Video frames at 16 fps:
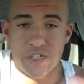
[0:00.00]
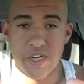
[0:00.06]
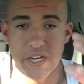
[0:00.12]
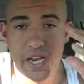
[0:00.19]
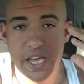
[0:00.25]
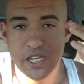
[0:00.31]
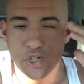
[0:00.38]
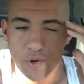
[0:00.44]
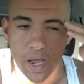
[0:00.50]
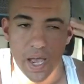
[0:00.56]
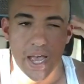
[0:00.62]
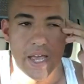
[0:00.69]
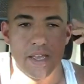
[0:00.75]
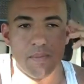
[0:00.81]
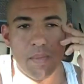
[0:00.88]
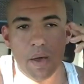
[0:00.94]
and I
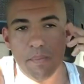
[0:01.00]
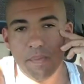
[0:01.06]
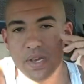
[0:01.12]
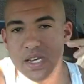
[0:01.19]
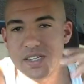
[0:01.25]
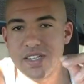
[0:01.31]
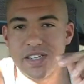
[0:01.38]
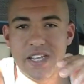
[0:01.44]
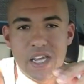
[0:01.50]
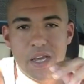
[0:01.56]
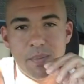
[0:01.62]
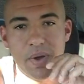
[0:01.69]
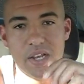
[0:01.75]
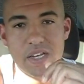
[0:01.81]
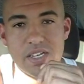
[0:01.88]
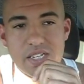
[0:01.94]
try my best to think
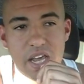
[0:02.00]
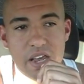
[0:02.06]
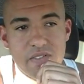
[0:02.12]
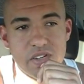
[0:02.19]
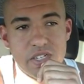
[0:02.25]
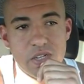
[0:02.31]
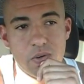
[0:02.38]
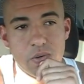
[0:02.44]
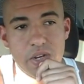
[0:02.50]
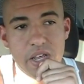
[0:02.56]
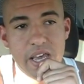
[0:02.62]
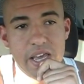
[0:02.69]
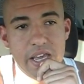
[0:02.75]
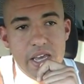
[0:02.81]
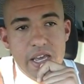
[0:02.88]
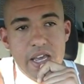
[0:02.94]
about this every single
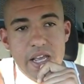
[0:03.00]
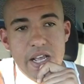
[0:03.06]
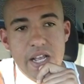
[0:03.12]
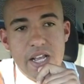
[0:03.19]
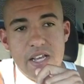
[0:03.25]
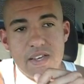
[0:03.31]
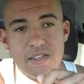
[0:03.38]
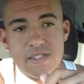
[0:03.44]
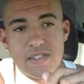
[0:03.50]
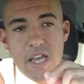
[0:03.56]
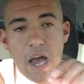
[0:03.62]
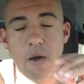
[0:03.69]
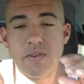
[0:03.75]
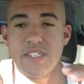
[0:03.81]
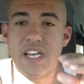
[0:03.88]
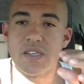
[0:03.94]
day, is
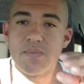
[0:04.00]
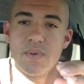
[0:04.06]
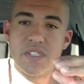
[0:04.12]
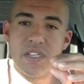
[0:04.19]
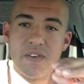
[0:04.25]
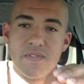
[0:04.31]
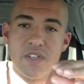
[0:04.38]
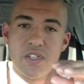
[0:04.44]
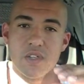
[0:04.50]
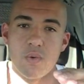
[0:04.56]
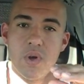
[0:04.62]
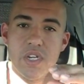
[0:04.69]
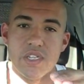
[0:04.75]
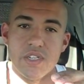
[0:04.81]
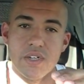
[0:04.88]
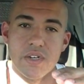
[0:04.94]
I always ask myself this
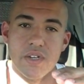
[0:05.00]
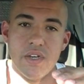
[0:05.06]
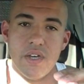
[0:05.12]
question: